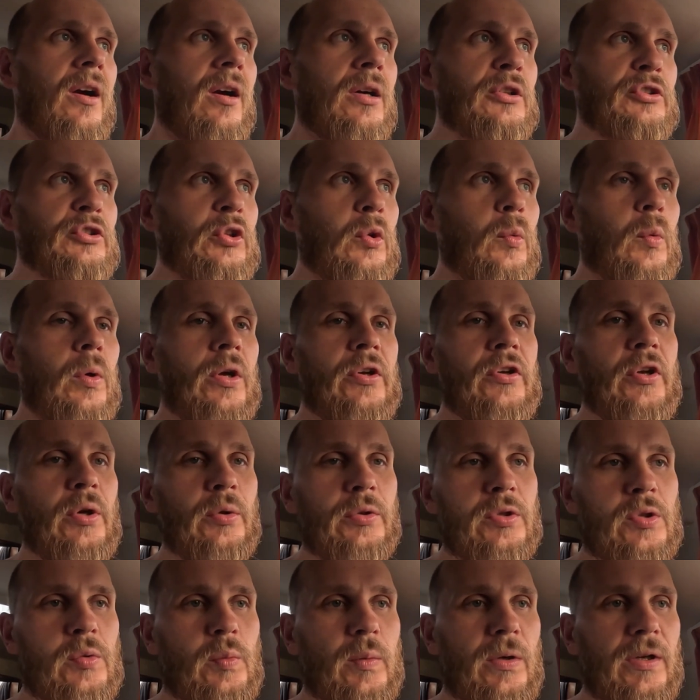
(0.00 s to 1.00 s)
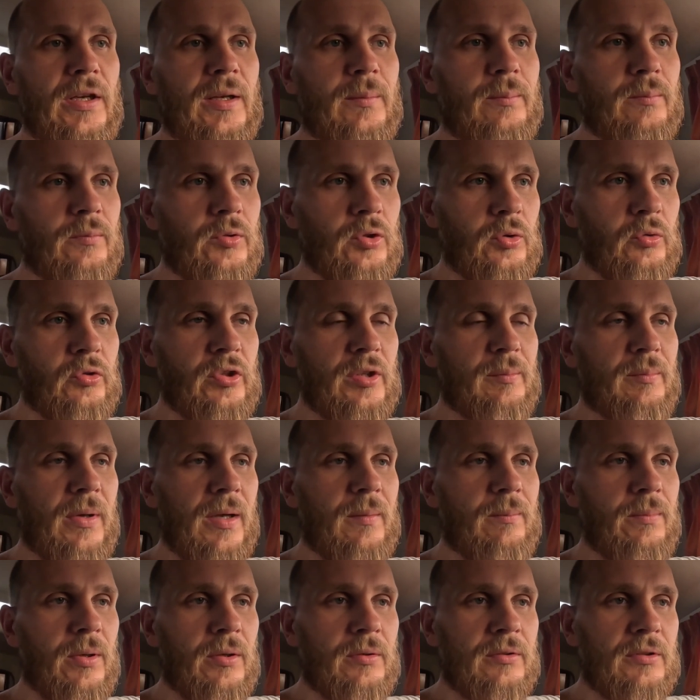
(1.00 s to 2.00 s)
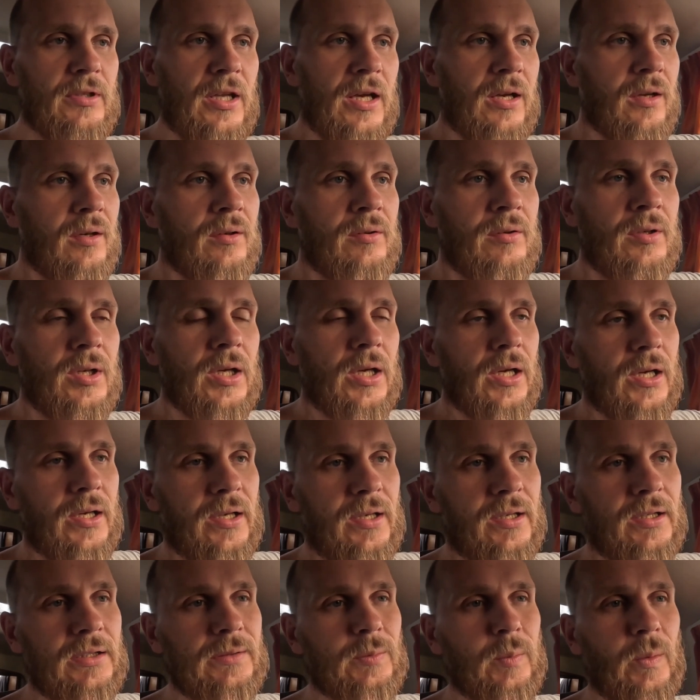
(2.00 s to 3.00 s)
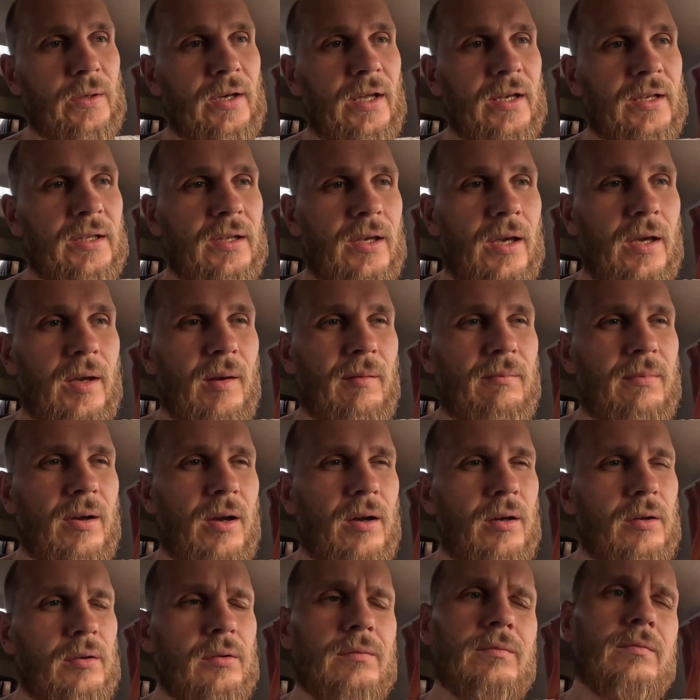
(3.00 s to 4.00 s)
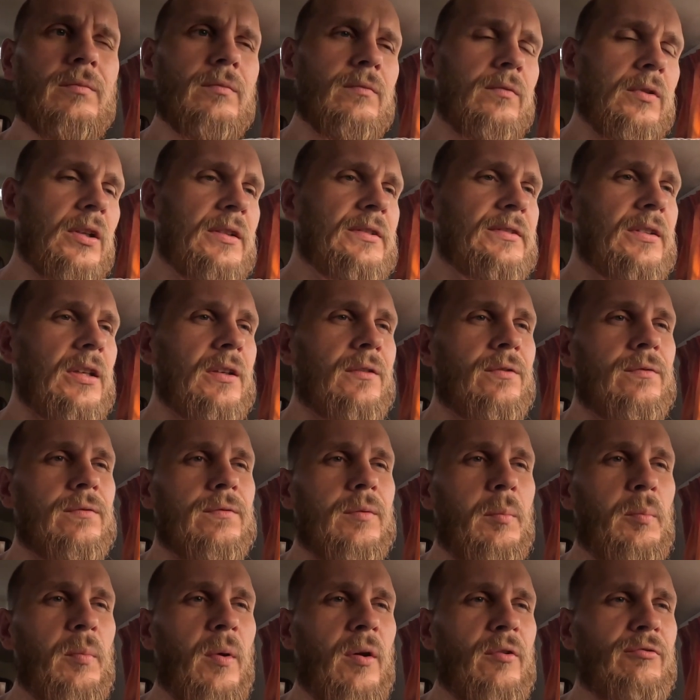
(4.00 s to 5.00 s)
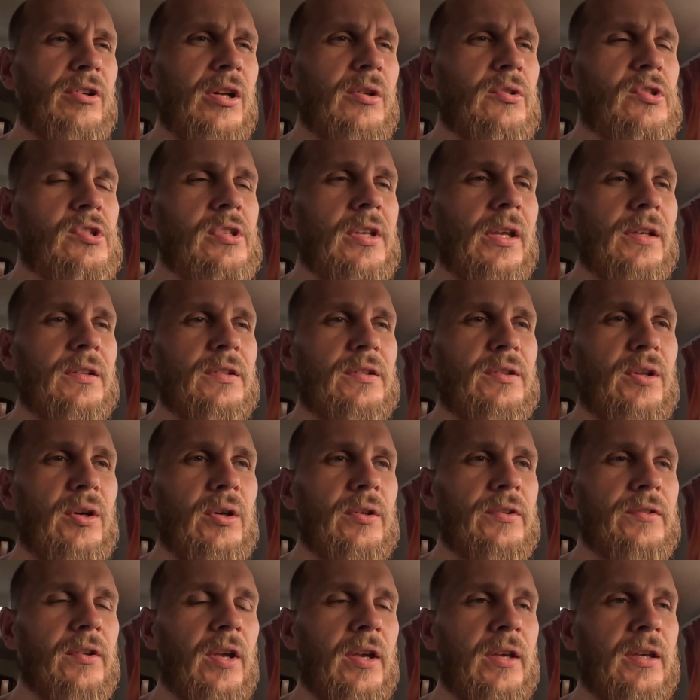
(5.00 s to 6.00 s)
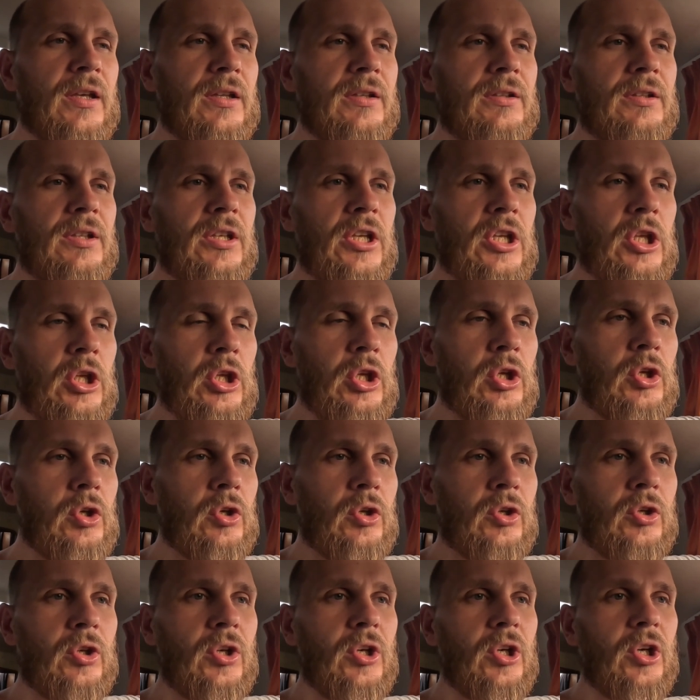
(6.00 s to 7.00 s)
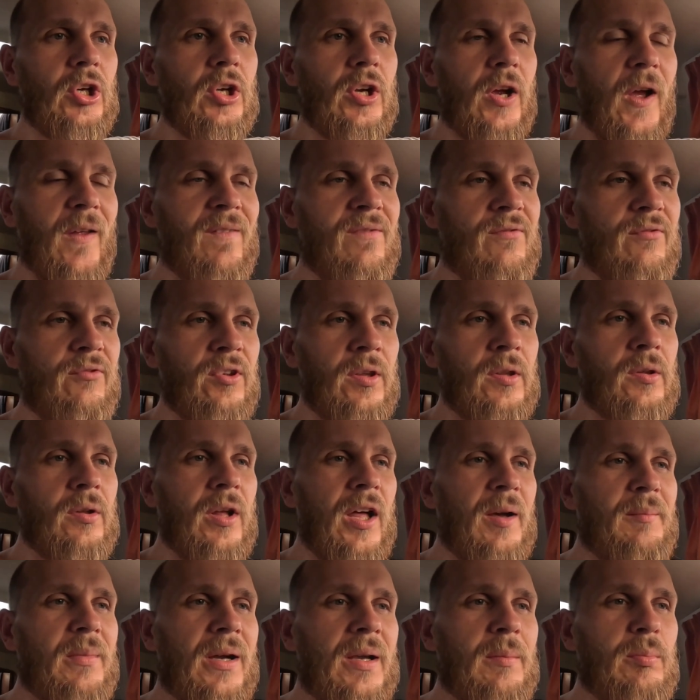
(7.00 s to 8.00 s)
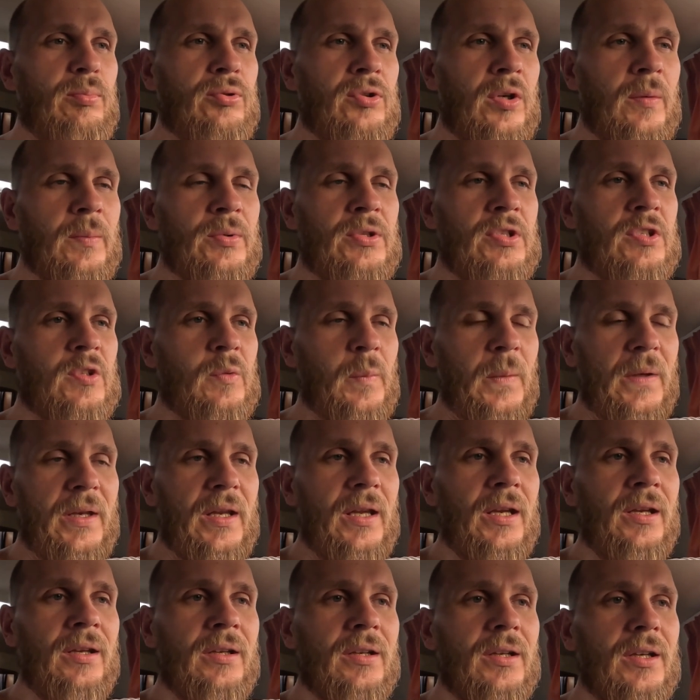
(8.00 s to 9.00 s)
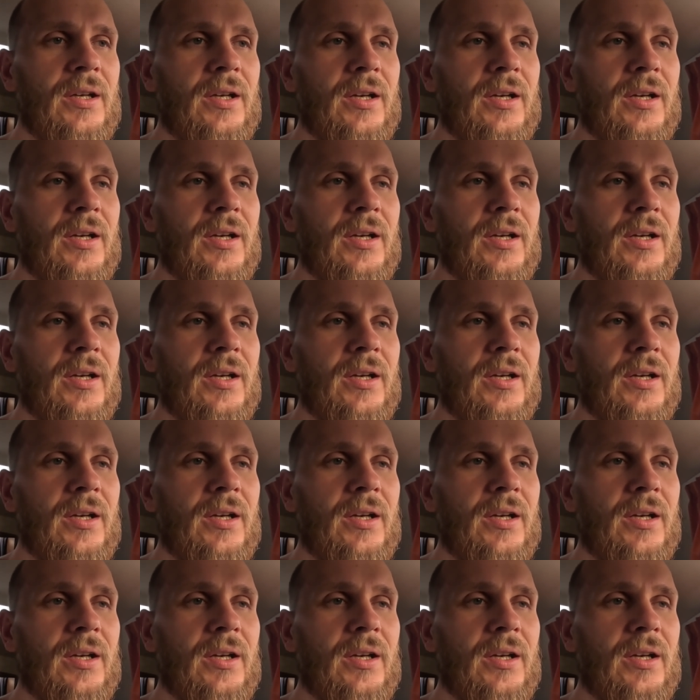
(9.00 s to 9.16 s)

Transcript: Also, what I noticed when I'm using my boat now is when I get about, let's say, around 6 knots, I can hear and feel how my prop is spinning,